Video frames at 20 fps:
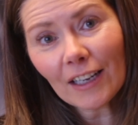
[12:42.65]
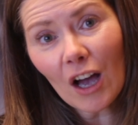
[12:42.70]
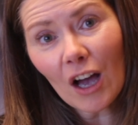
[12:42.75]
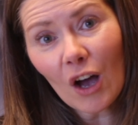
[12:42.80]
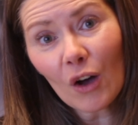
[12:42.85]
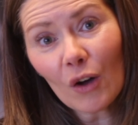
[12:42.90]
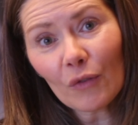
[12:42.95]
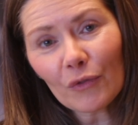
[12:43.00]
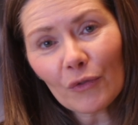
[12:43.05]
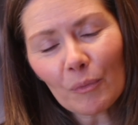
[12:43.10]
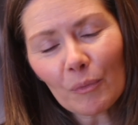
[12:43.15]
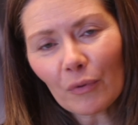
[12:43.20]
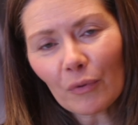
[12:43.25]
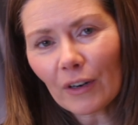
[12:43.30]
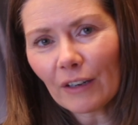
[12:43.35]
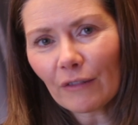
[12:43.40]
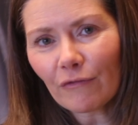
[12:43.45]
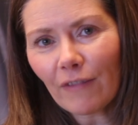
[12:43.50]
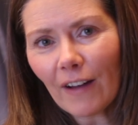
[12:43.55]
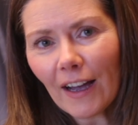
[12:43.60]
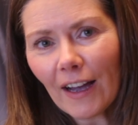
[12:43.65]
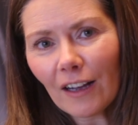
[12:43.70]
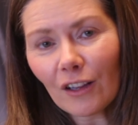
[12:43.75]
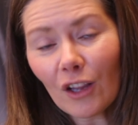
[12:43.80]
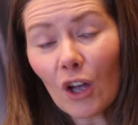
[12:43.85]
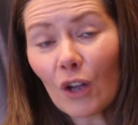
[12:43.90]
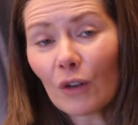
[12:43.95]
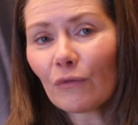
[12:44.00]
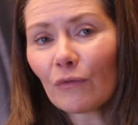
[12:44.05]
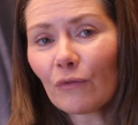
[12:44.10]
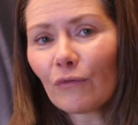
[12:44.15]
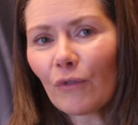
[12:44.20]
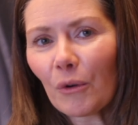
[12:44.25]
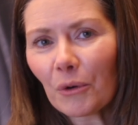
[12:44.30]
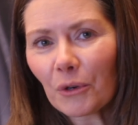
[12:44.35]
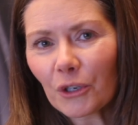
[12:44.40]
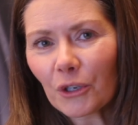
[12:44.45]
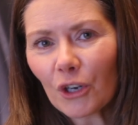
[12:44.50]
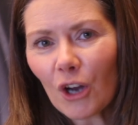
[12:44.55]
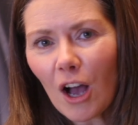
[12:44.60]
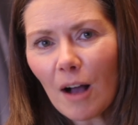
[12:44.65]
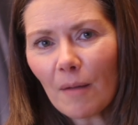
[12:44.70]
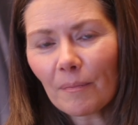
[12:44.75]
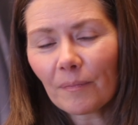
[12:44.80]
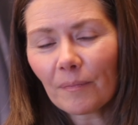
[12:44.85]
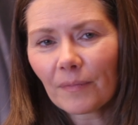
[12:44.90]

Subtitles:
of the print file on Photoshop,